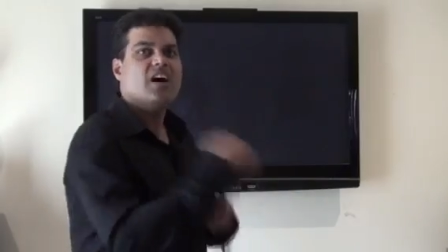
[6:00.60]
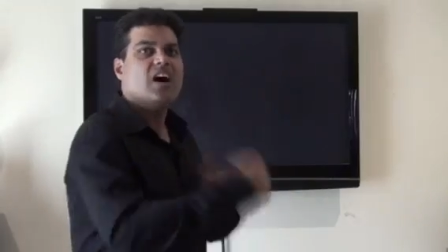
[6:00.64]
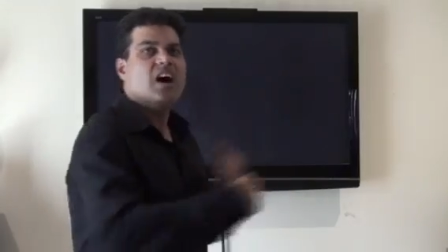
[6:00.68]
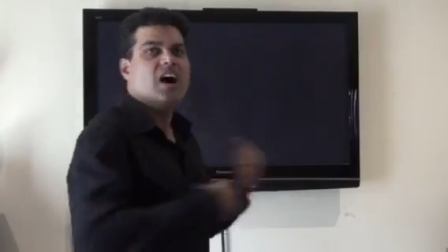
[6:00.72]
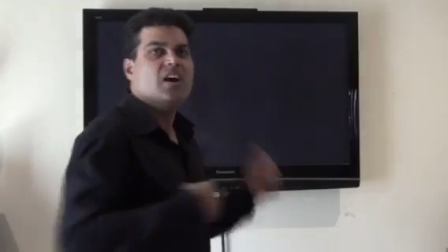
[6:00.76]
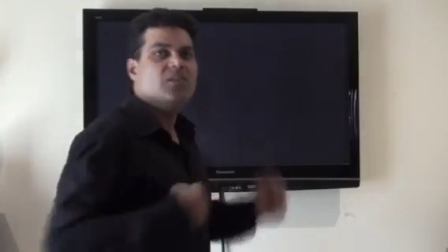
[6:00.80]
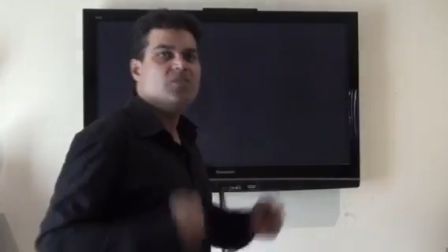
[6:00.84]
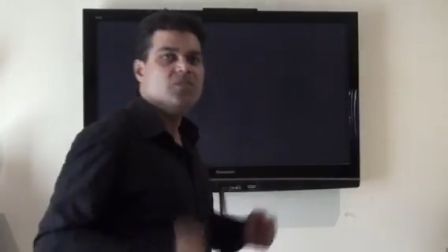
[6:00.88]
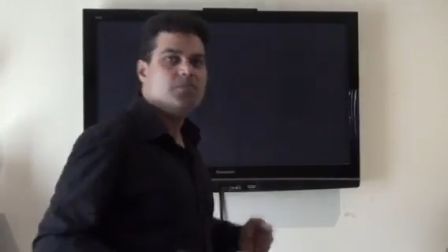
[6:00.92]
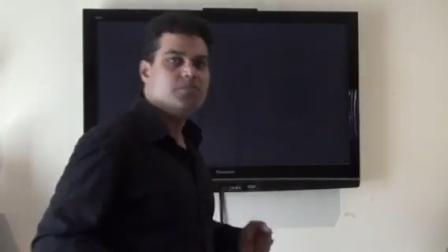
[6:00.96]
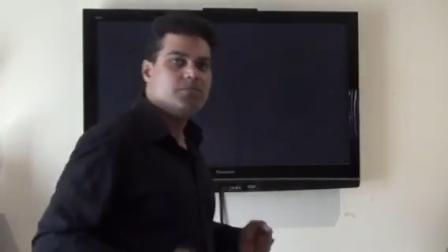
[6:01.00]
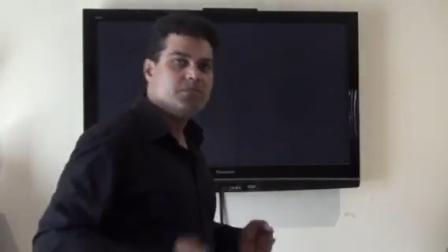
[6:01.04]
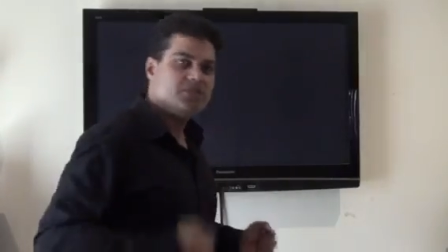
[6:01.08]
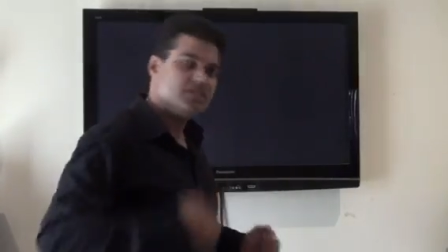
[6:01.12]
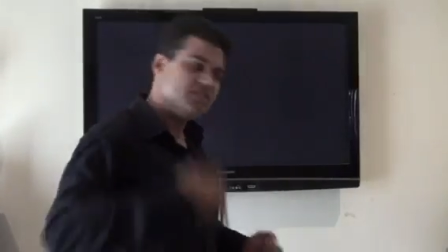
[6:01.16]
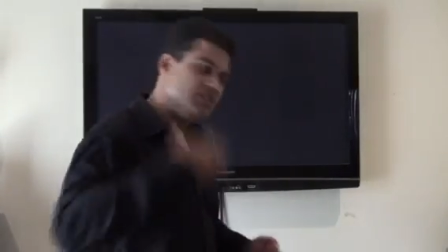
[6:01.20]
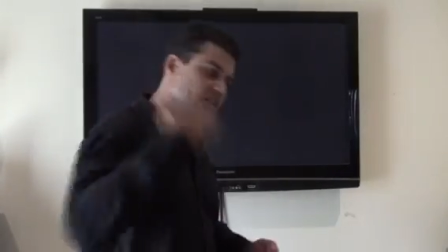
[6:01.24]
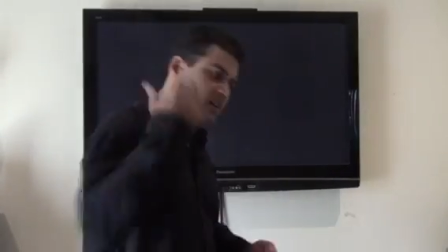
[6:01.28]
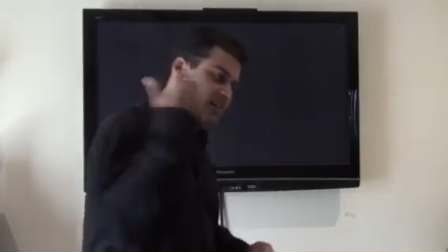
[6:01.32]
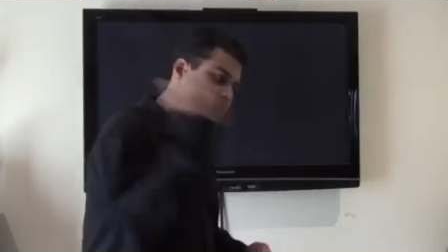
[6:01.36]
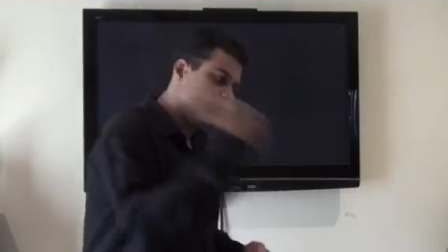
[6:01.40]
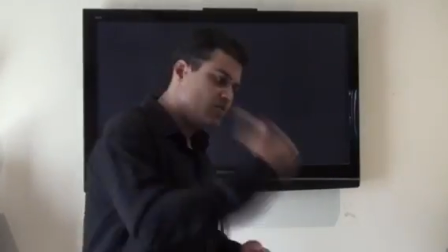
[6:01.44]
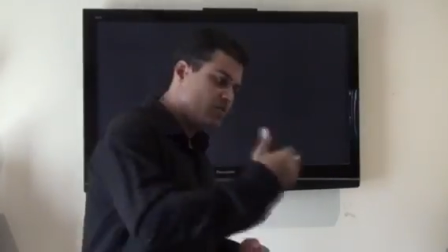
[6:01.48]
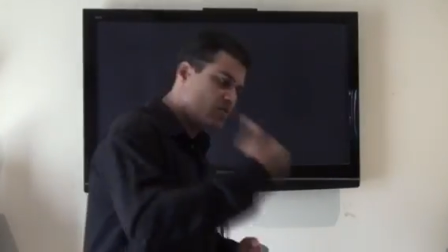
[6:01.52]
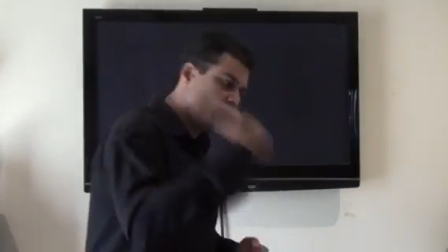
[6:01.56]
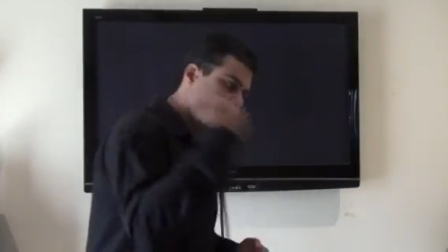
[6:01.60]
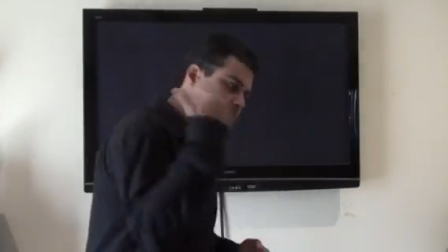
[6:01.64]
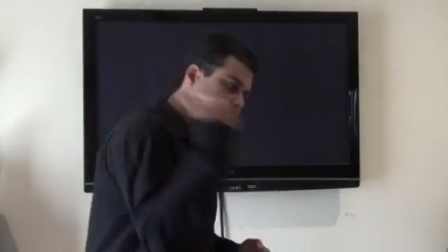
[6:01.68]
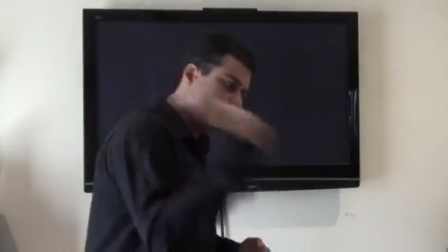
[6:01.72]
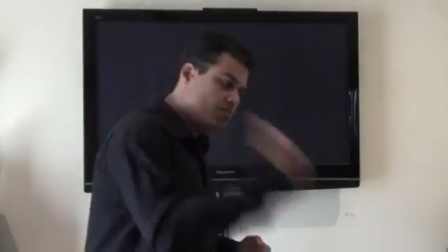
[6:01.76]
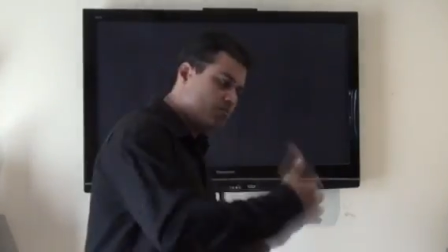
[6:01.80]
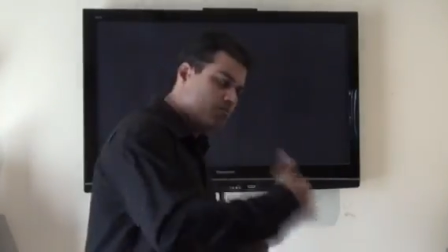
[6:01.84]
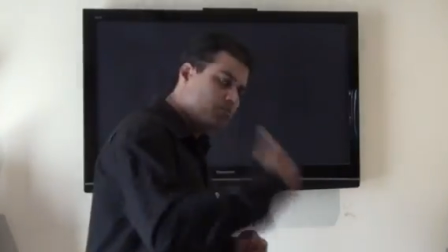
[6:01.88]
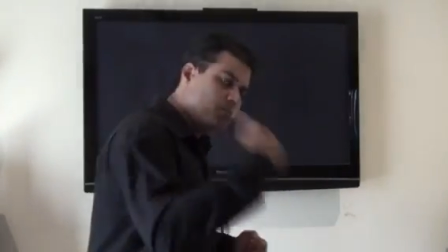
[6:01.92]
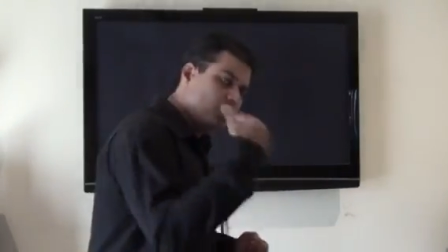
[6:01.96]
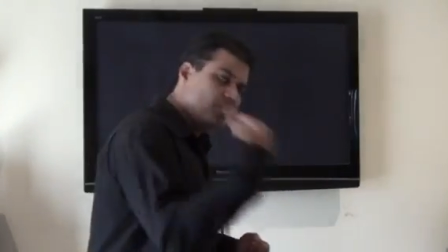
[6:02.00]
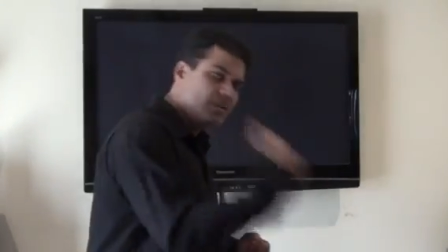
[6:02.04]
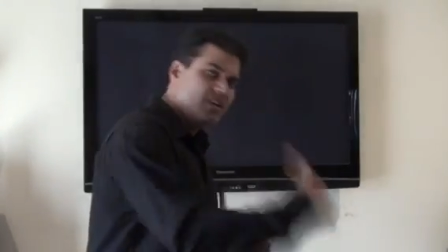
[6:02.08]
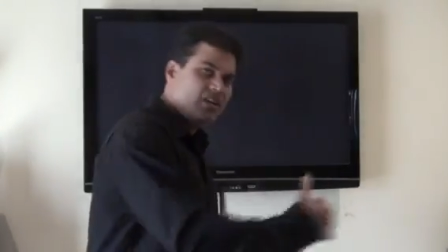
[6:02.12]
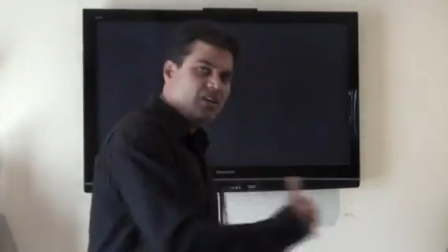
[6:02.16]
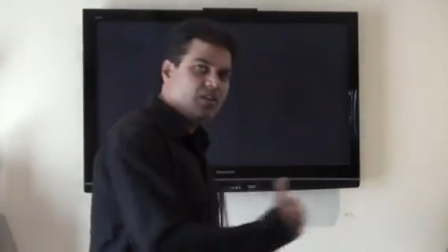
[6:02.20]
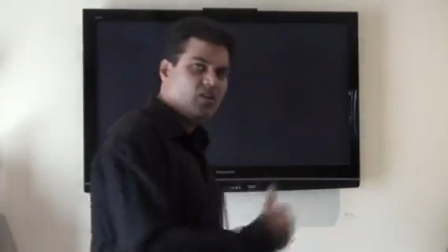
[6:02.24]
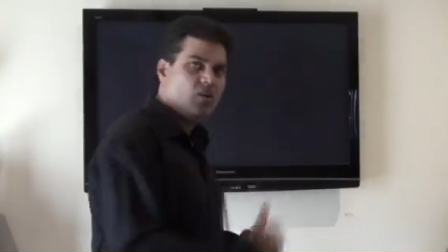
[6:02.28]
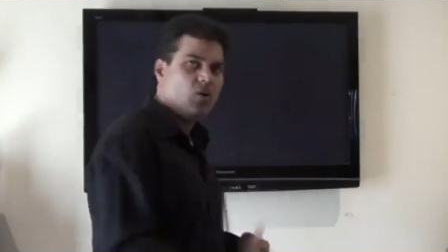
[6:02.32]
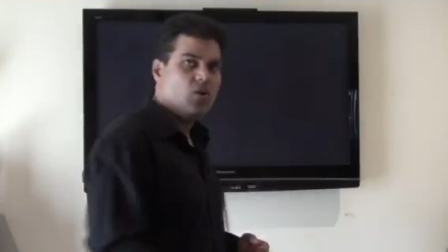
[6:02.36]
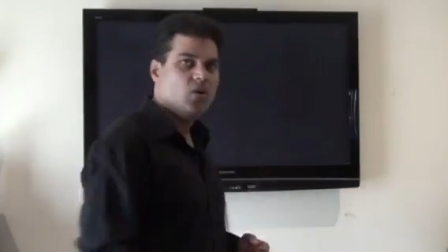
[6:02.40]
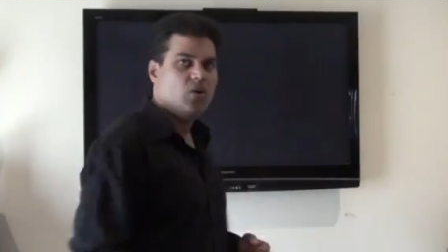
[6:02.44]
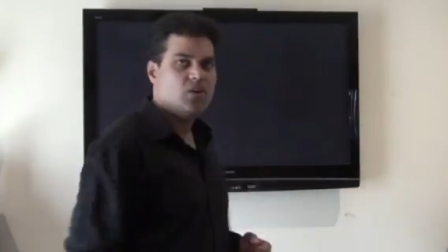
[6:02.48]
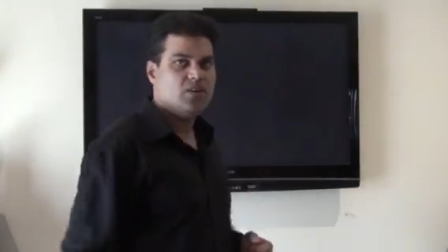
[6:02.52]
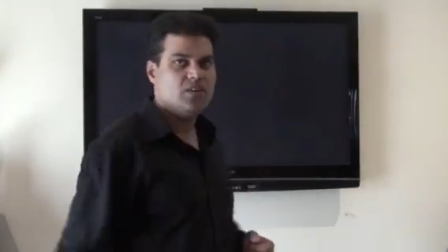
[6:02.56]
100%, you're
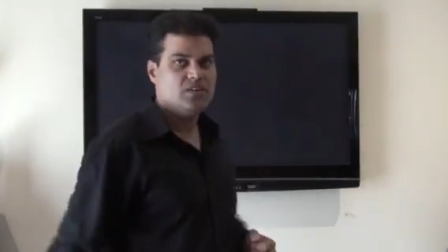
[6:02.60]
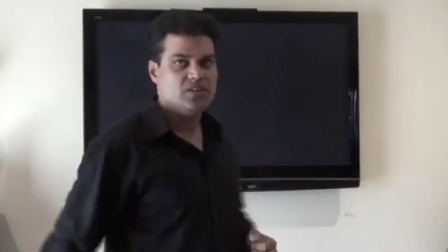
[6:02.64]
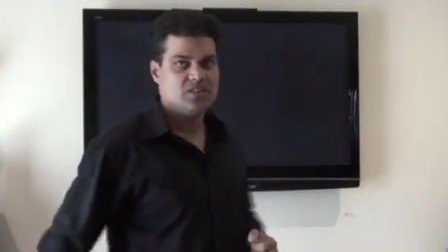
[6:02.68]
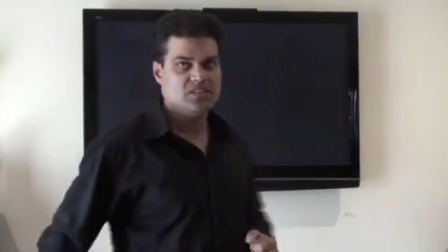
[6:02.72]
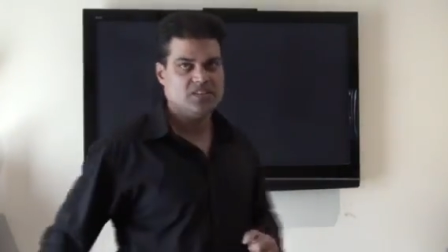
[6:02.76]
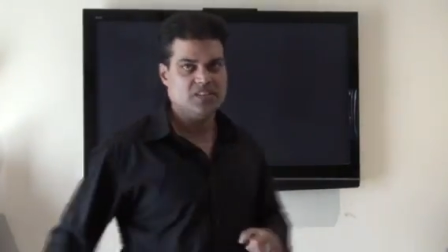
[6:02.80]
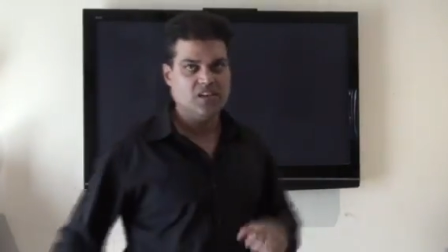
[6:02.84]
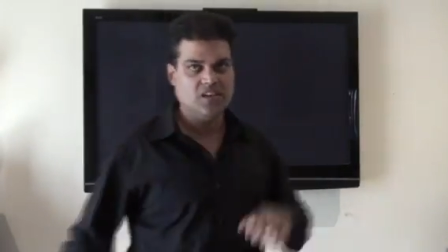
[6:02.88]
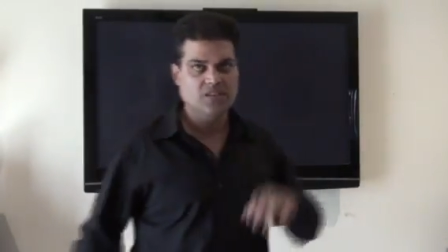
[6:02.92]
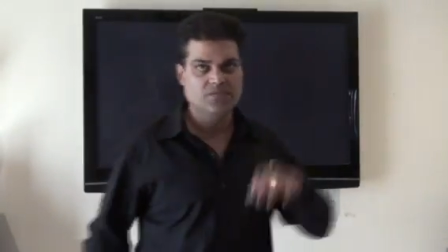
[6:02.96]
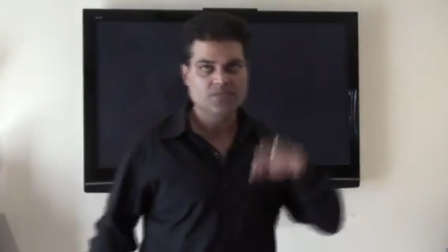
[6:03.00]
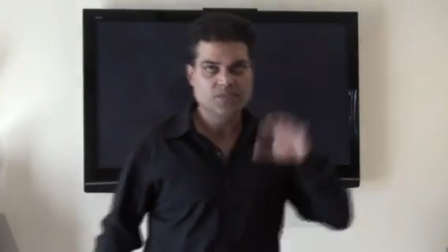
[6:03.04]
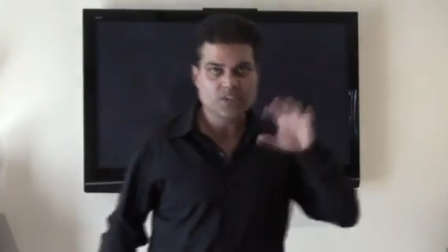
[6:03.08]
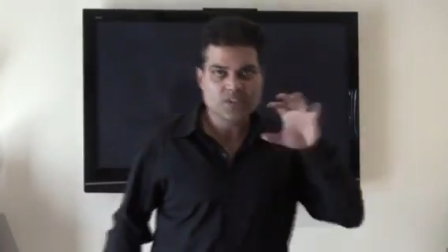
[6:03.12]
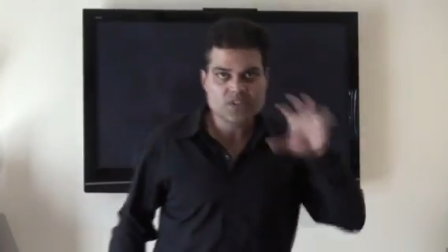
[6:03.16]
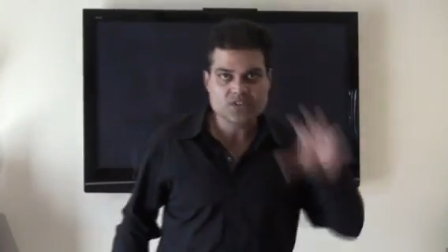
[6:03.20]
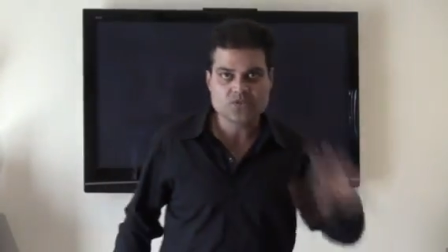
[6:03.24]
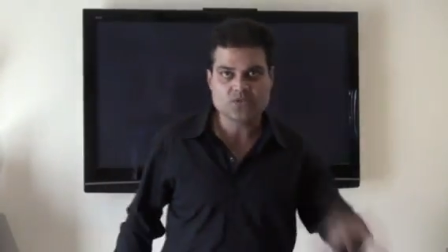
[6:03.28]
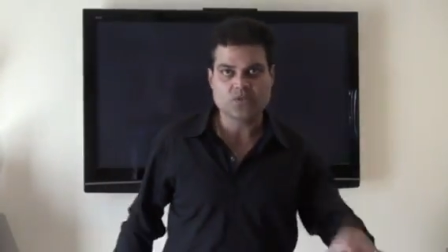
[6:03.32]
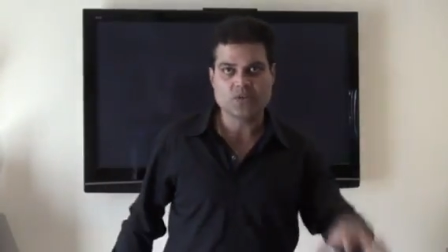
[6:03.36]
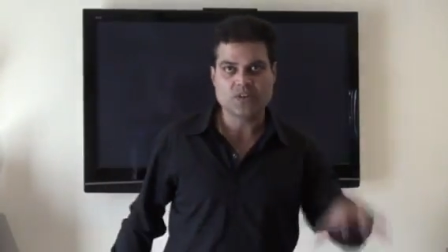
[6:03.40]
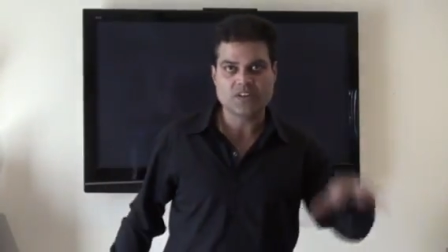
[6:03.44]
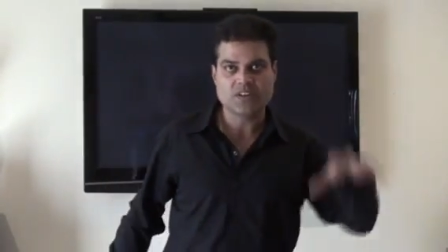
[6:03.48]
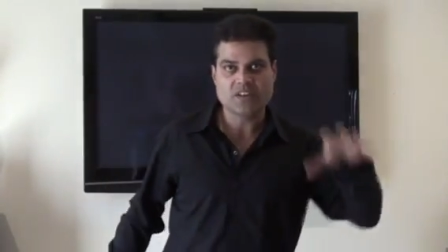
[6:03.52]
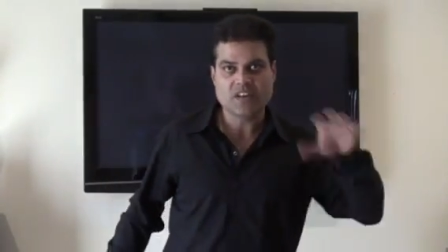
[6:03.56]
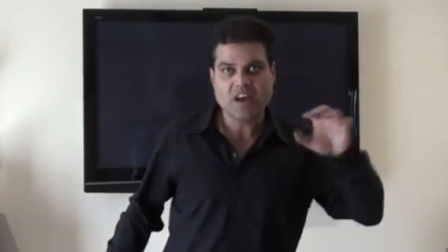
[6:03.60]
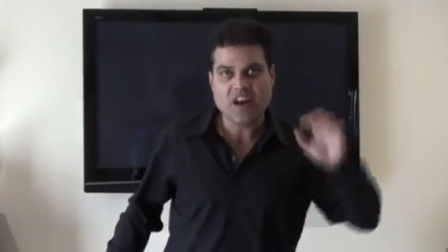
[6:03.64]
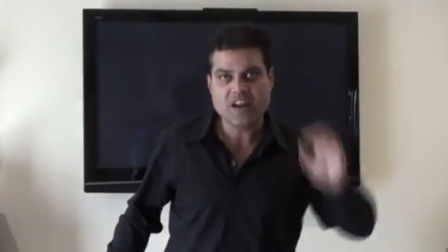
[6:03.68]
putting all yourself into it